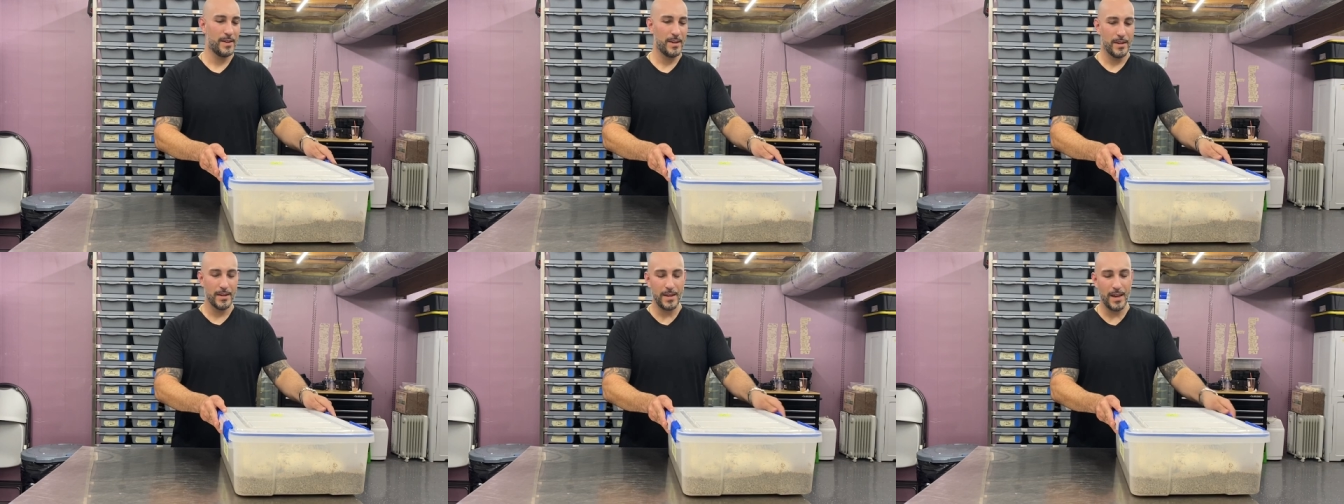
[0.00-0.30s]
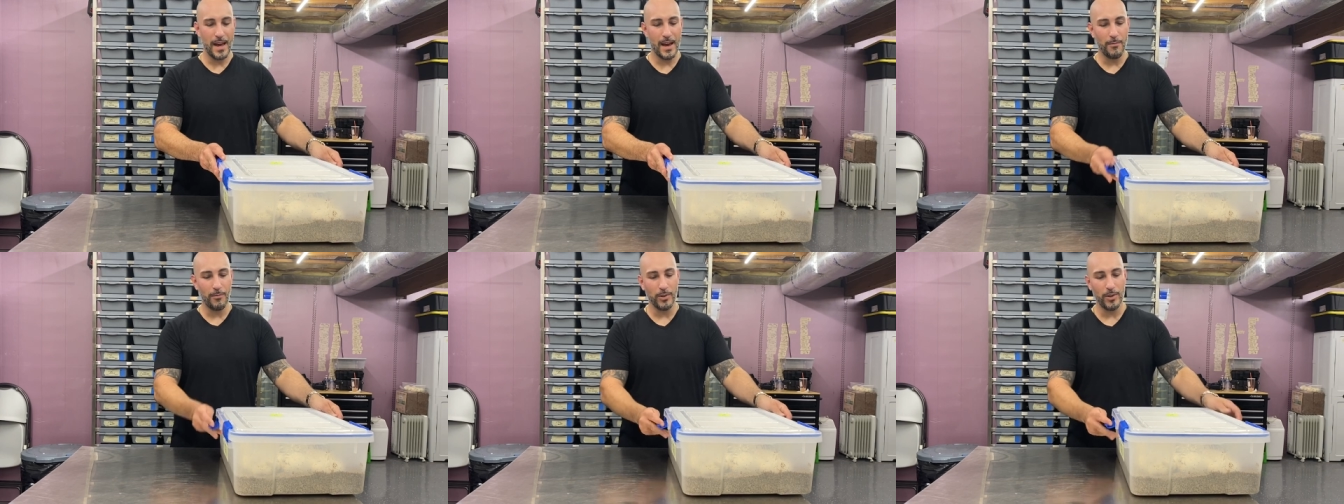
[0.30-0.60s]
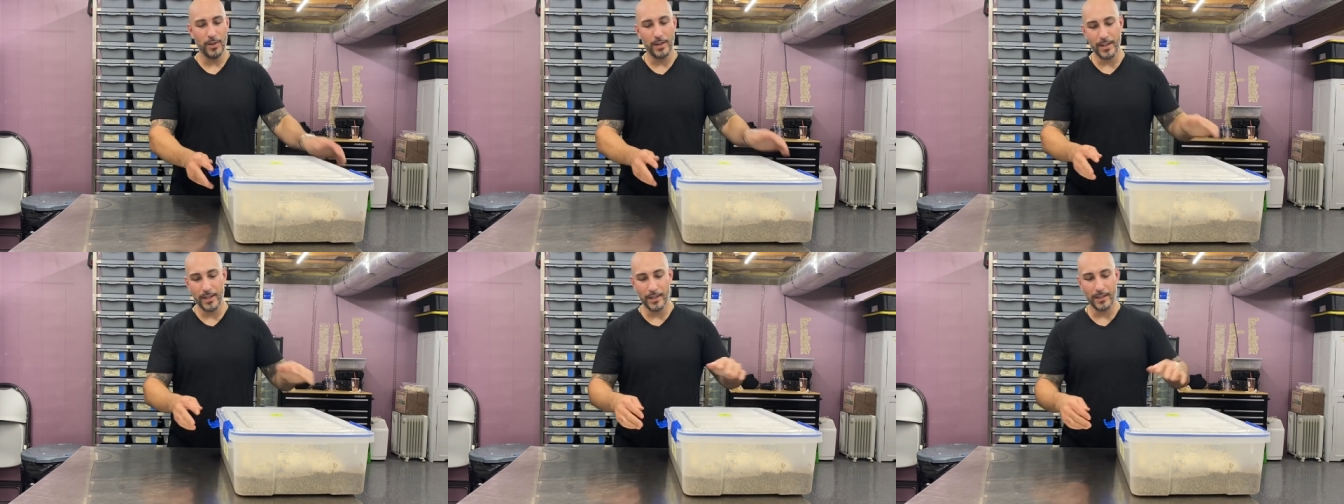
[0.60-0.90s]
Yeah, we'll
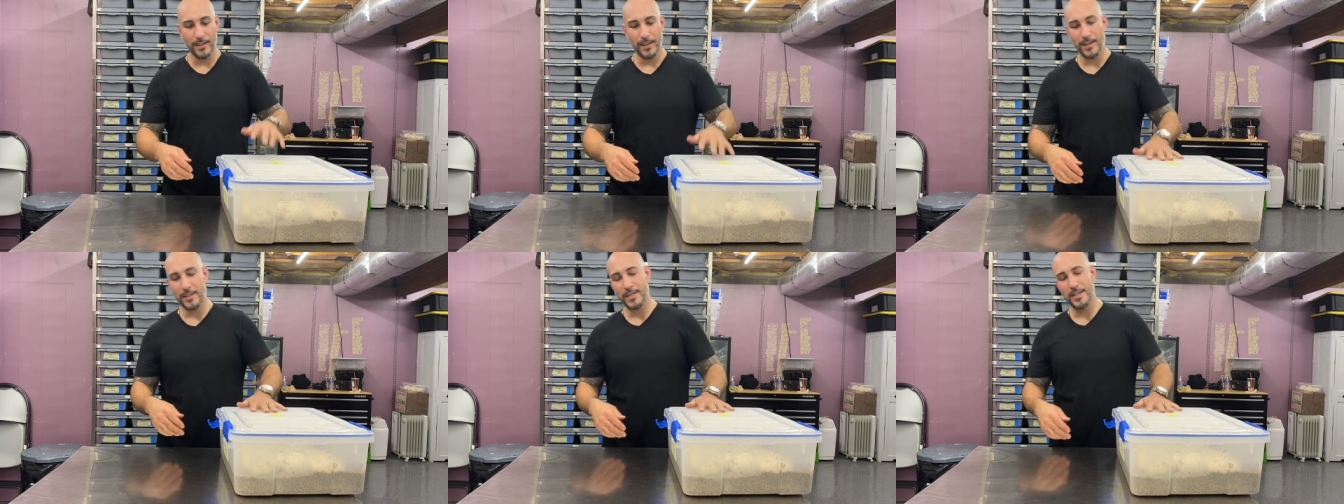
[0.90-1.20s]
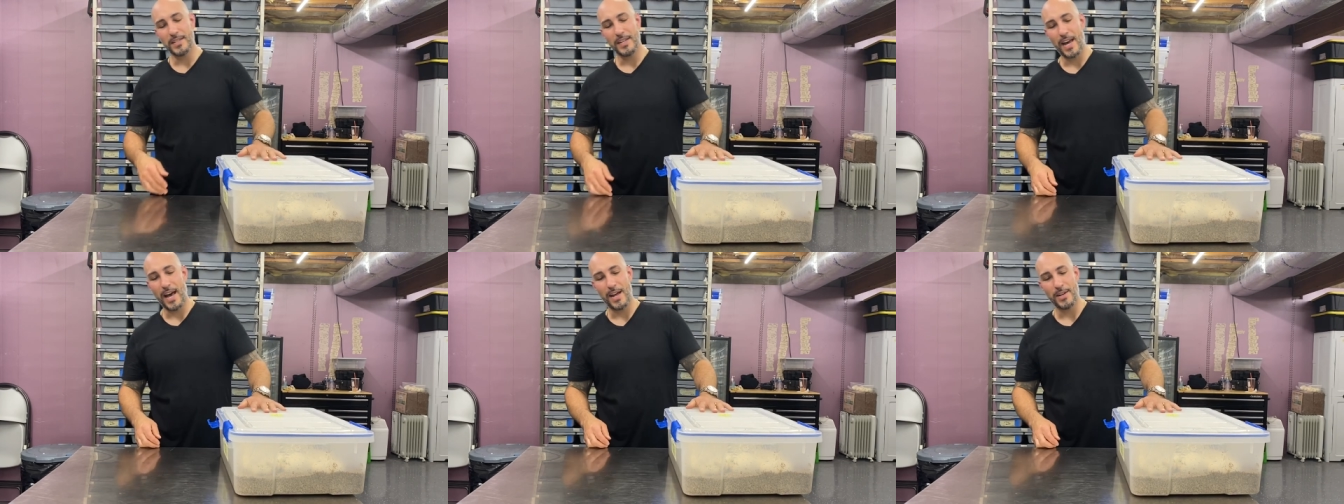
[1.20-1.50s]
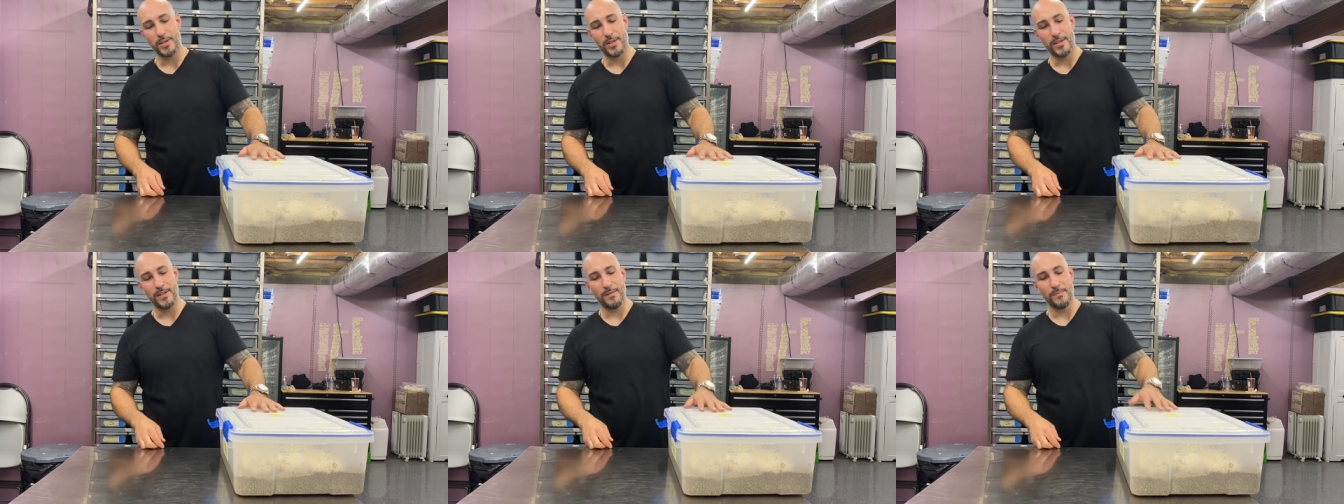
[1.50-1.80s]
look at a clutch that's
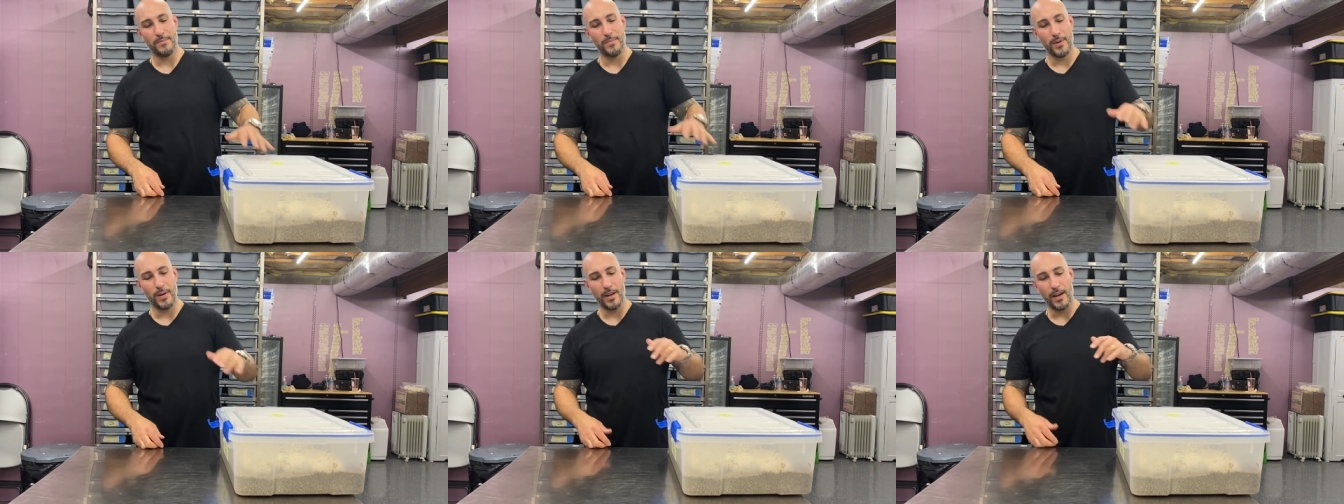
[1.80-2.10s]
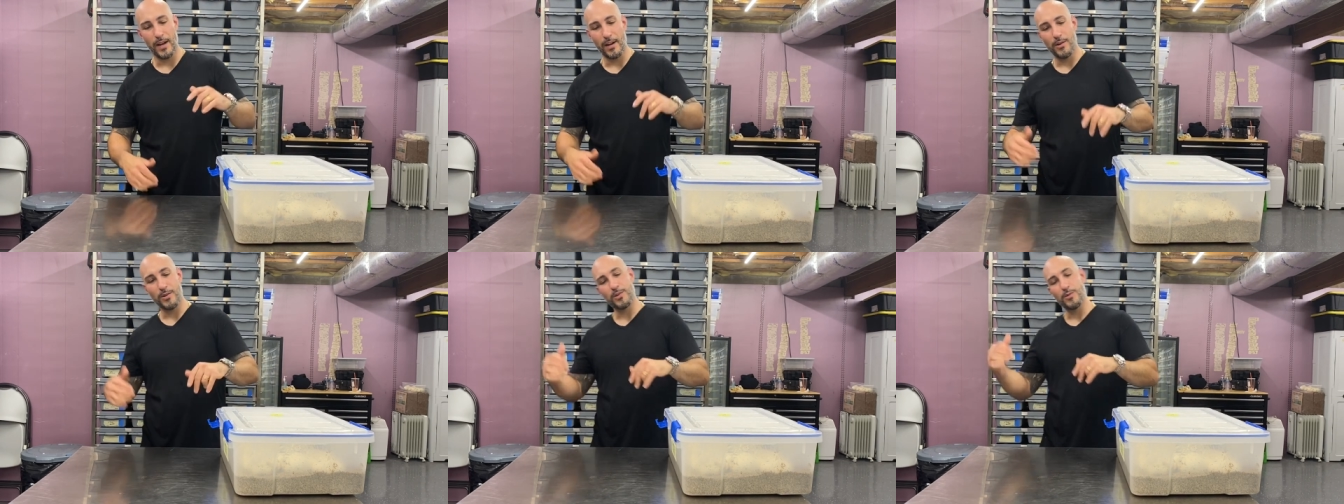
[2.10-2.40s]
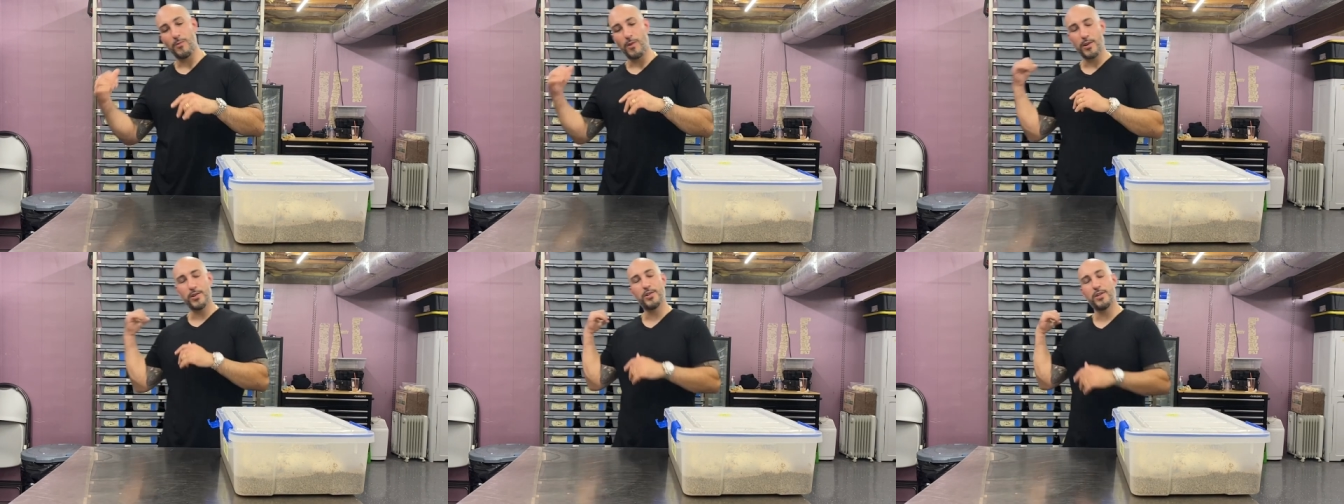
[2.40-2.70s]
hatching, but I also
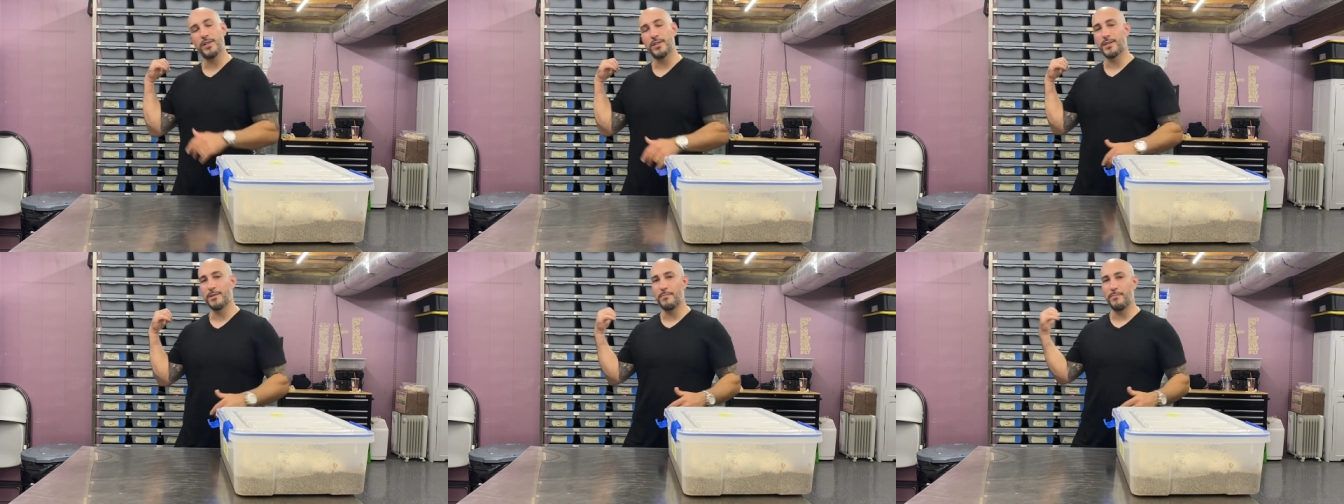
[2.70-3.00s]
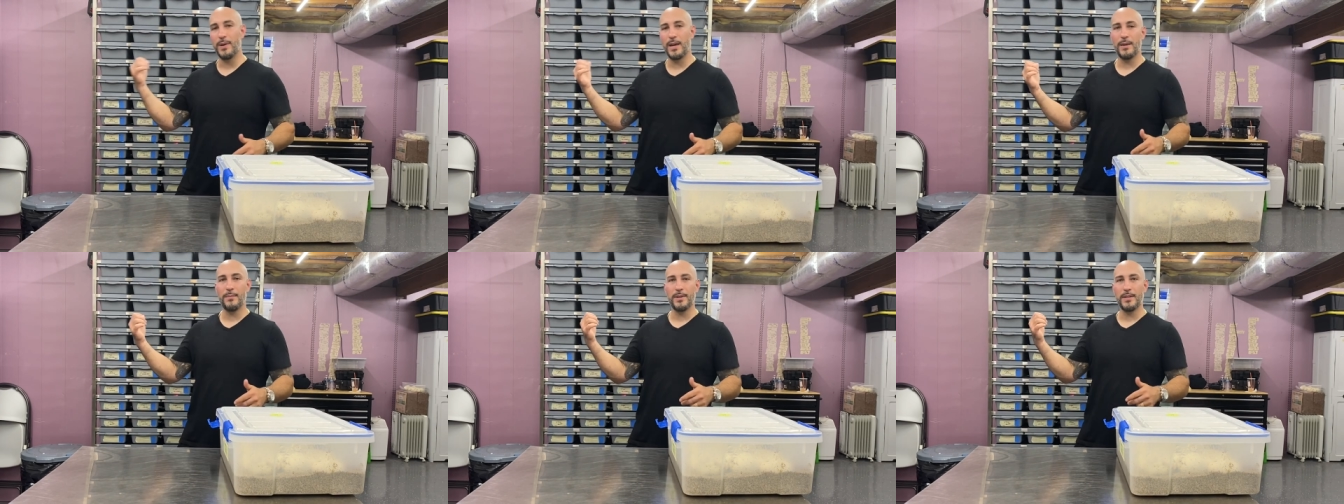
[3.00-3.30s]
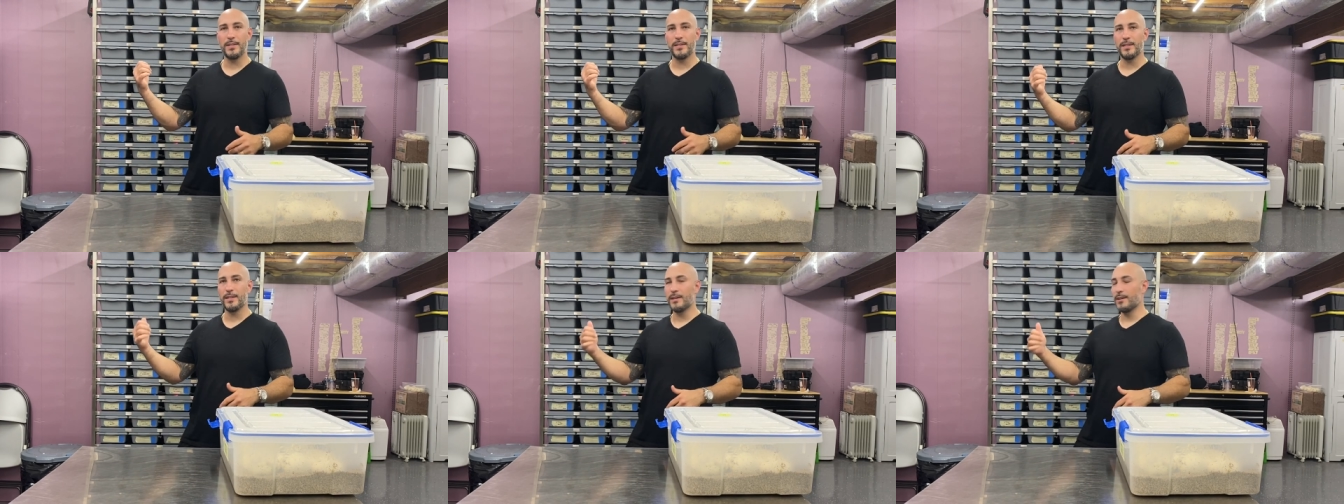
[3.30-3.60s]
want to show you some babies that